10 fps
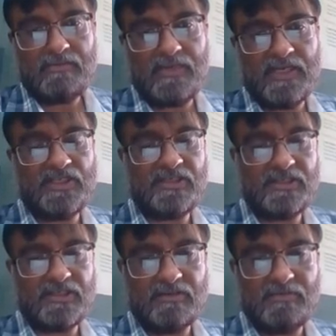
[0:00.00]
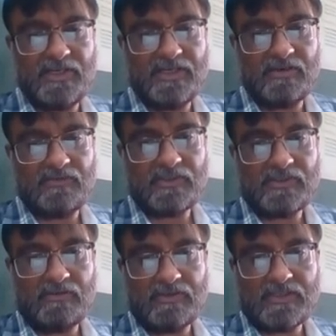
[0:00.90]
major determinant of the
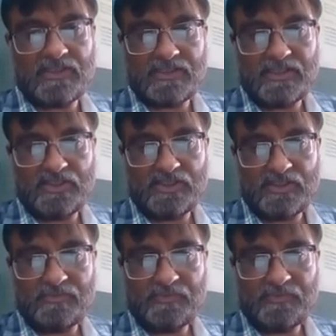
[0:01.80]
sour sensation.